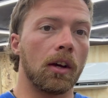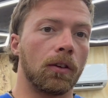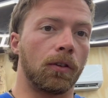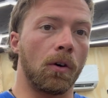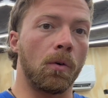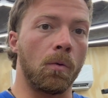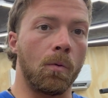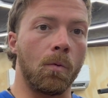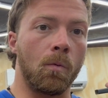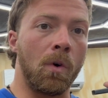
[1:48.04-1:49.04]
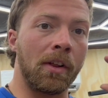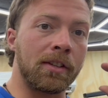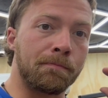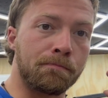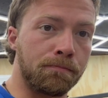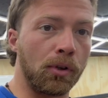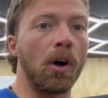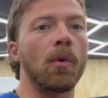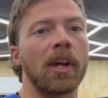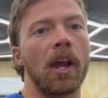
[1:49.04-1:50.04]
So while it's
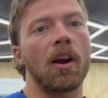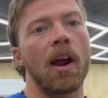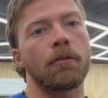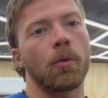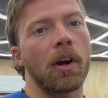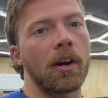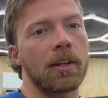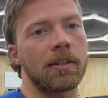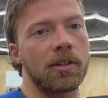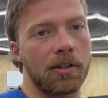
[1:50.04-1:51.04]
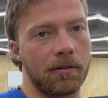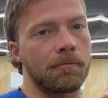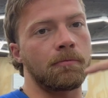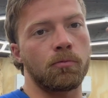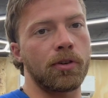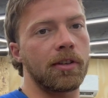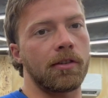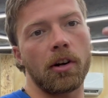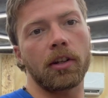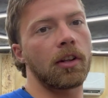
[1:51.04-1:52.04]
blowing air everywhere, it's just
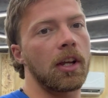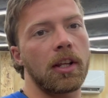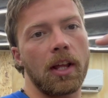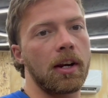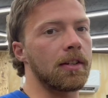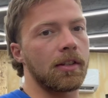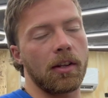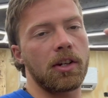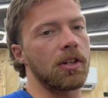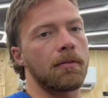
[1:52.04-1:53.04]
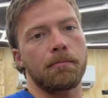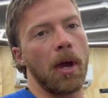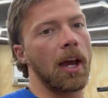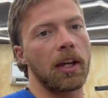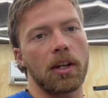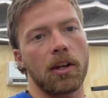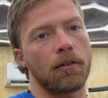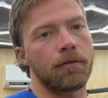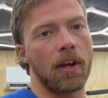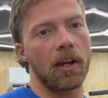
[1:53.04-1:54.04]
recirculating that insulation back into your
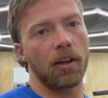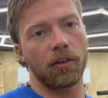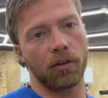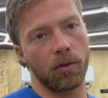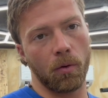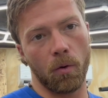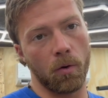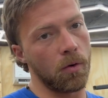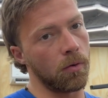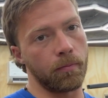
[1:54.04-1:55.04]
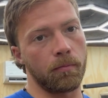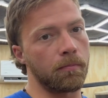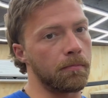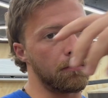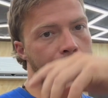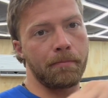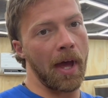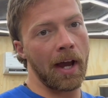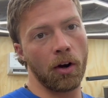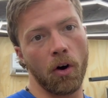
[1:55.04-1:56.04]
face or
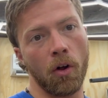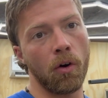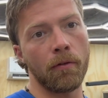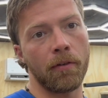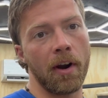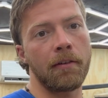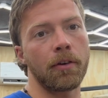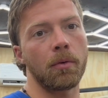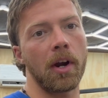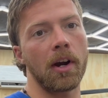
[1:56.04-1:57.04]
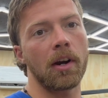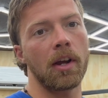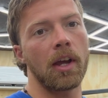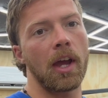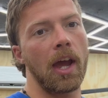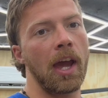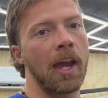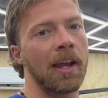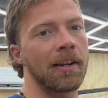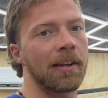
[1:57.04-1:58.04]
back all over everywhere.
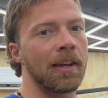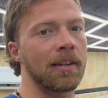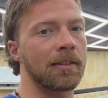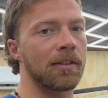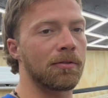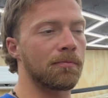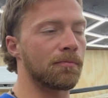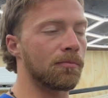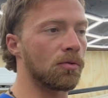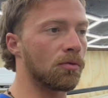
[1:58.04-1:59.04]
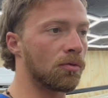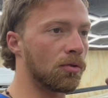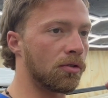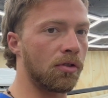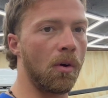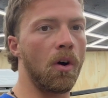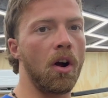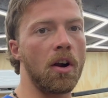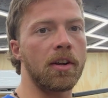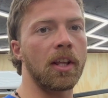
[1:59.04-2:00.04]
And it's so
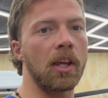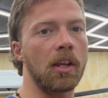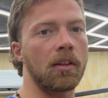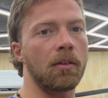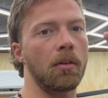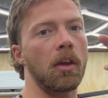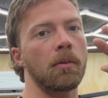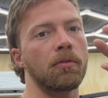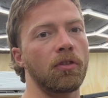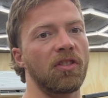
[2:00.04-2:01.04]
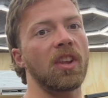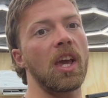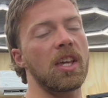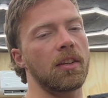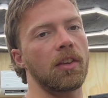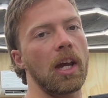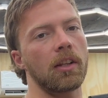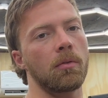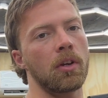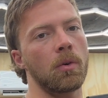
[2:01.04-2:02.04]
hard to get it to like stay
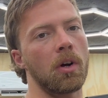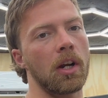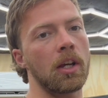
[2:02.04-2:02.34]
exactly where you want